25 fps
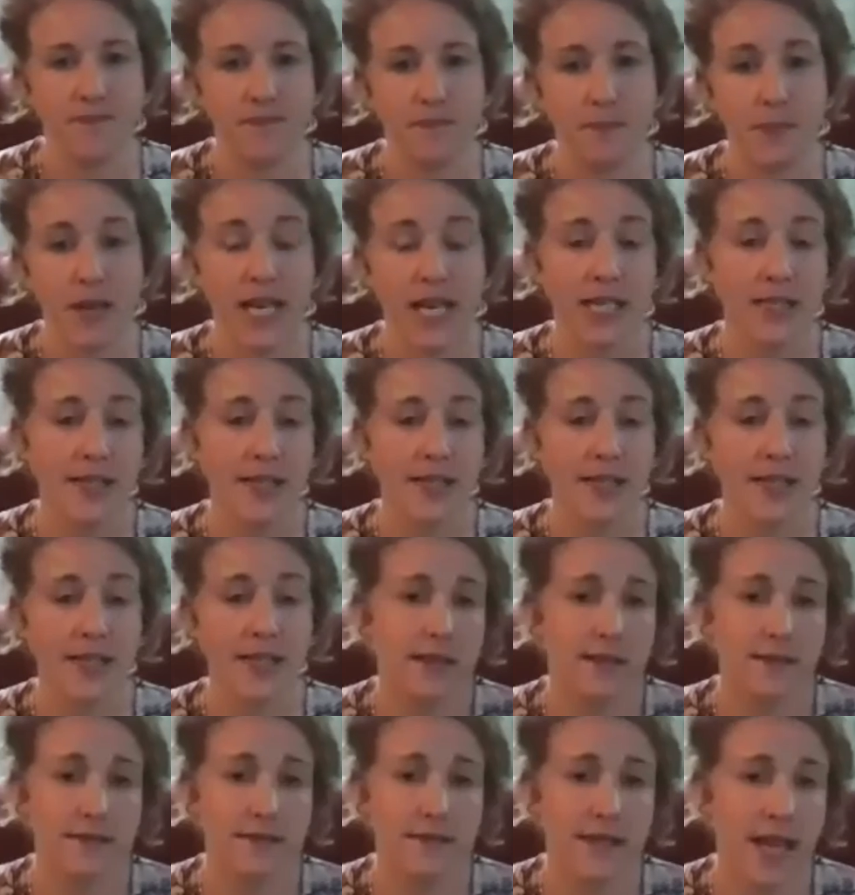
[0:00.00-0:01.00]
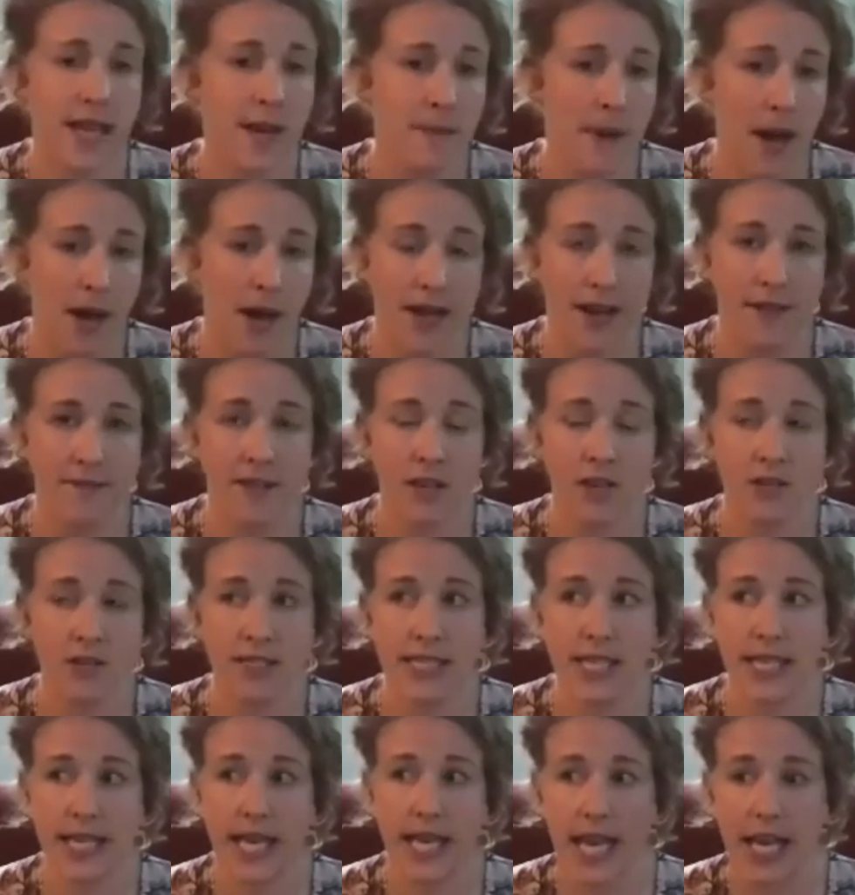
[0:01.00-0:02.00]
Because think about it, if there's
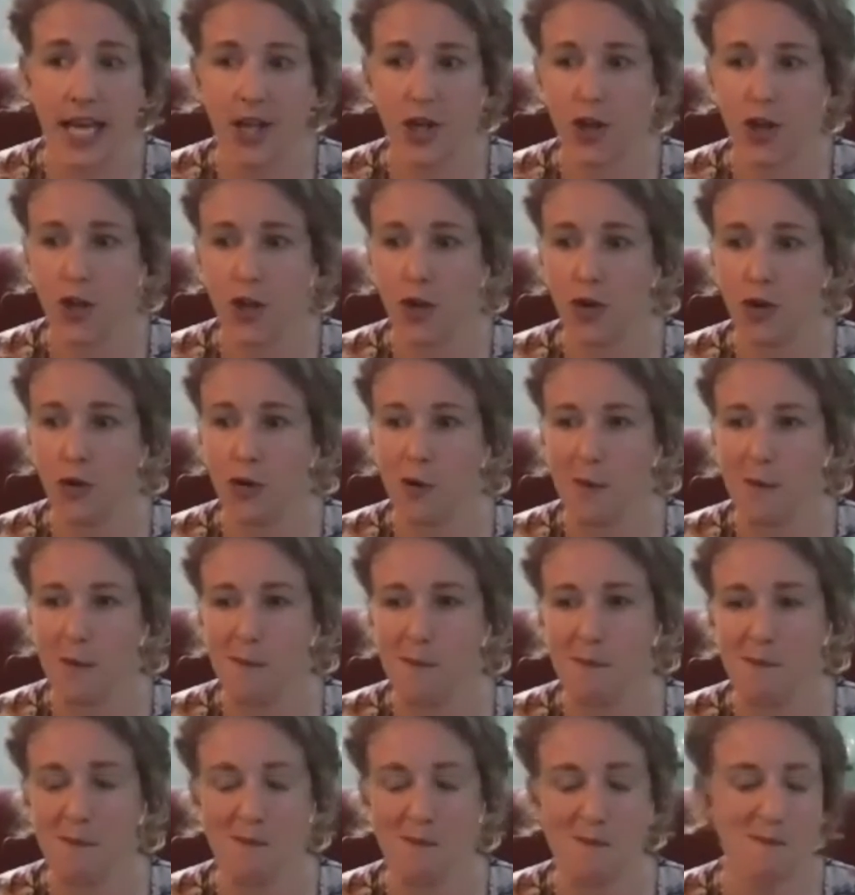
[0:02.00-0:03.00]
a kid who